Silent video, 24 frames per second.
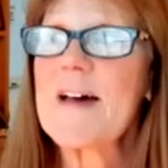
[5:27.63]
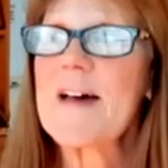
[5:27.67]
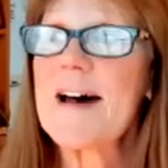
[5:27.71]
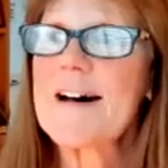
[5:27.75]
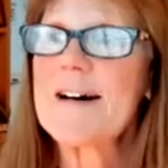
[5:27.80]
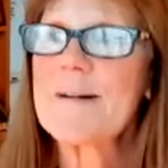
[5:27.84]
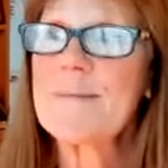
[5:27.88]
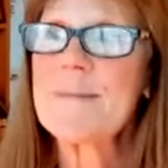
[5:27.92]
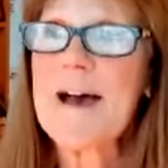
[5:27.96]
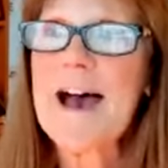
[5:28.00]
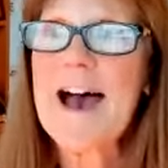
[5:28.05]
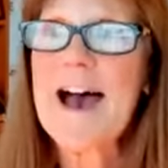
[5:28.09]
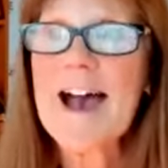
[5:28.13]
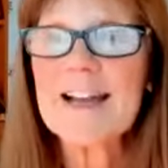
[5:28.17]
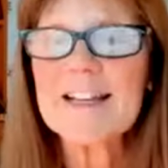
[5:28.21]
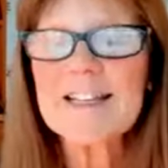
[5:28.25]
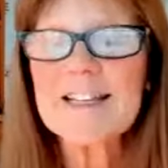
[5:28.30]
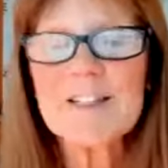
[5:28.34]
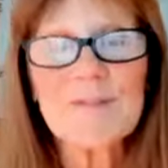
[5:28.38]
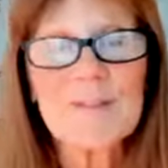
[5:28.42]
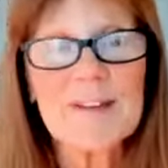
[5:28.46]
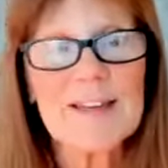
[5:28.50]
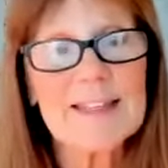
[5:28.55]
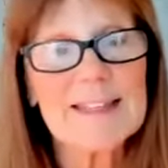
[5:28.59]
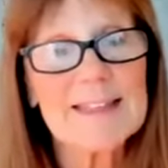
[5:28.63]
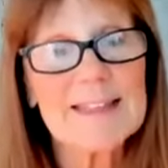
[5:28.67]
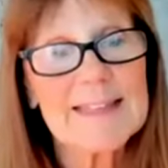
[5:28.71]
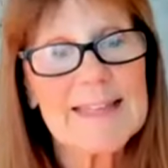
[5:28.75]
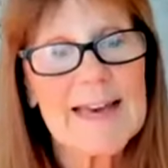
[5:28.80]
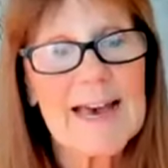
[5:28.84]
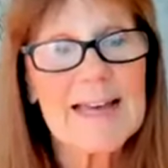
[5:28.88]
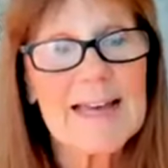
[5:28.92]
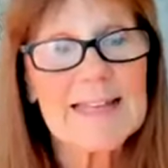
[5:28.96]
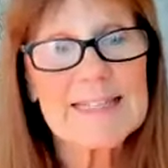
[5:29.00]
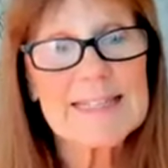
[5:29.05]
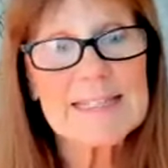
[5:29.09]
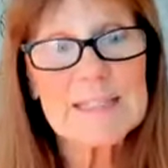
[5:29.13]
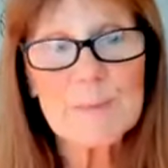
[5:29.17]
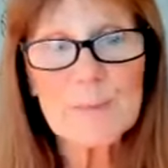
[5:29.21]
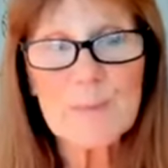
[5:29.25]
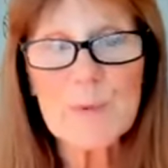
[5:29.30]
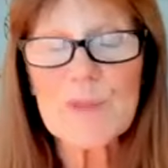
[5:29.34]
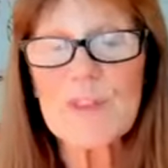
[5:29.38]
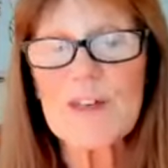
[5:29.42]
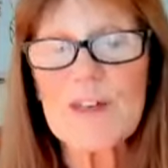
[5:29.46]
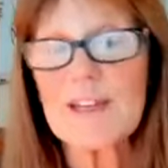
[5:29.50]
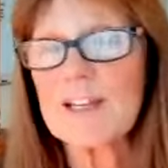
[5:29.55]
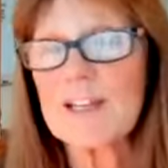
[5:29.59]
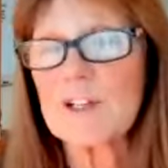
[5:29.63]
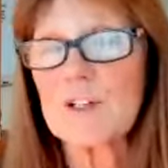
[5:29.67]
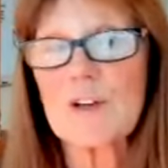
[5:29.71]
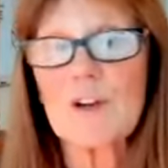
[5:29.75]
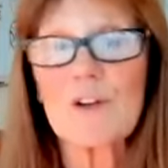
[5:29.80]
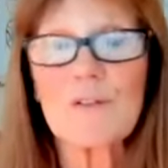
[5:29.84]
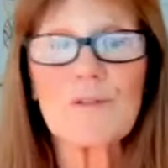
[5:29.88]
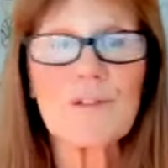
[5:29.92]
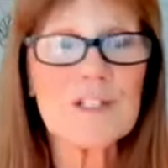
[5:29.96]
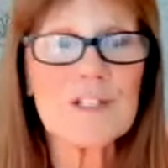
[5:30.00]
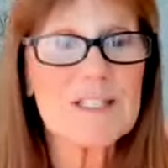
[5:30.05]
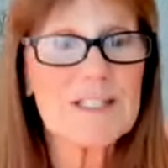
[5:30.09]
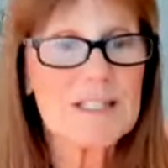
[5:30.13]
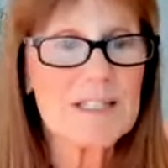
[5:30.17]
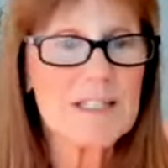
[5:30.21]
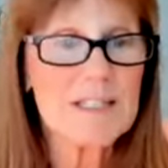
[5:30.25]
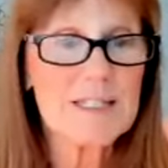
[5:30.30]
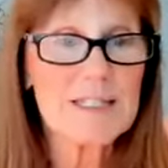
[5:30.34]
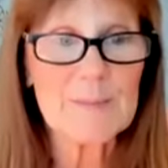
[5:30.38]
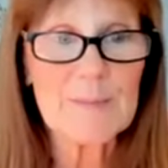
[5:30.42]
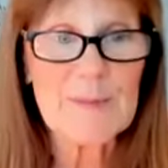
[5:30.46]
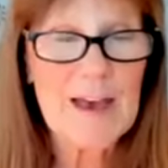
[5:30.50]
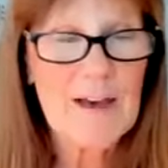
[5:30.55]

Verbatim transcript: activate that sympathetic nervous system,